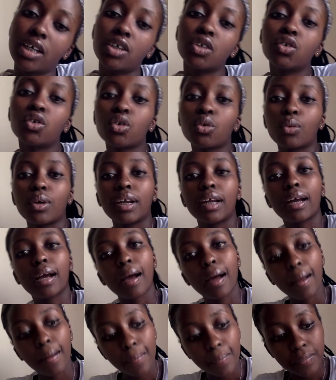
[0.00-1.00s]
So when it
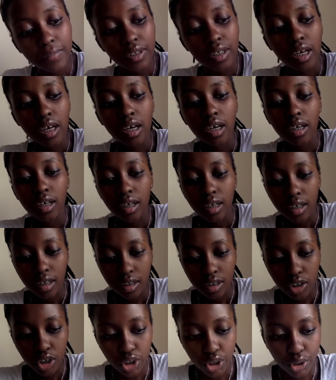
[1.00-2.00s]
comes
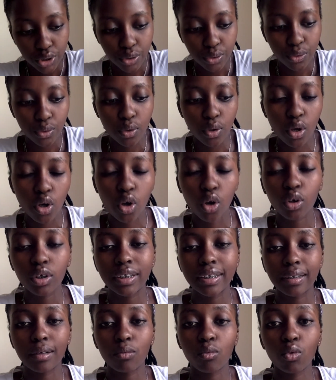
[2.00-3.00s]
to
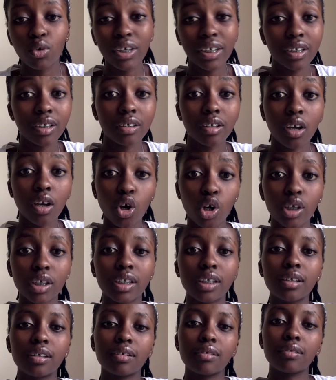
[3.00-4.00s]
long-term weight
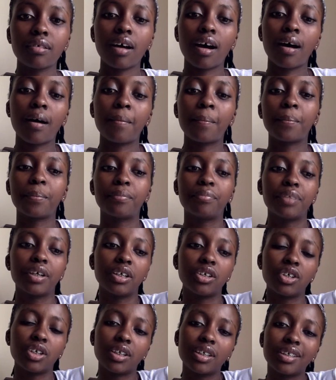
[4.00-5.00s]
loss,
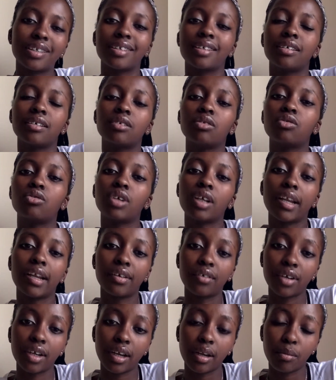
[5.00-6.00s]
patience is really
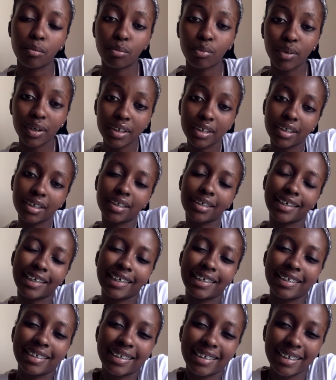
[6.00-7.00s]
important,
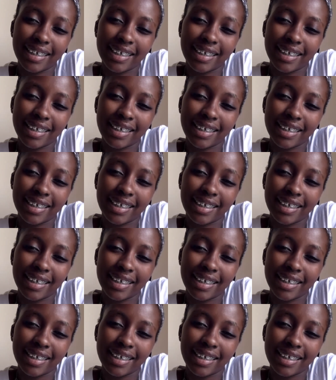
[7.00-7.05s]
and it's